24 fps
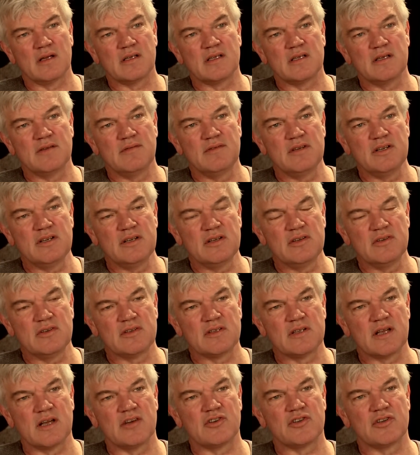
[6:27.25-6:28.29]
TV
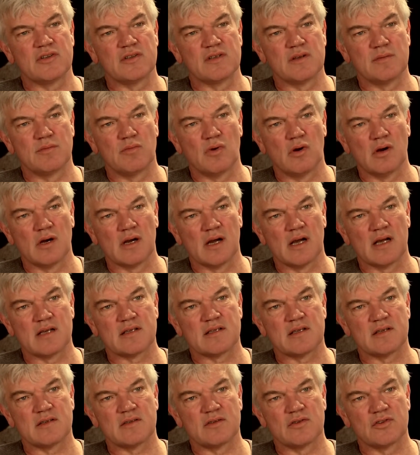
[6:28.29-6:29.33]
stations and
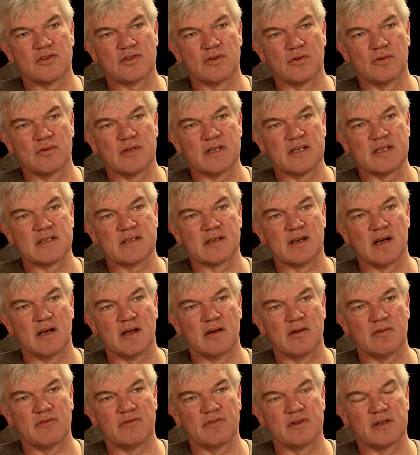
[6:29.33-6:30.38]
broadcasters to show these
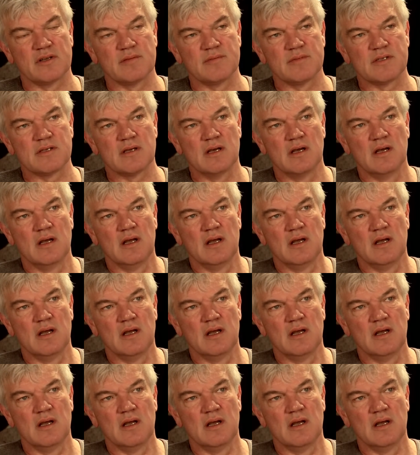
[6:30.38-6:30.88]
kind of films,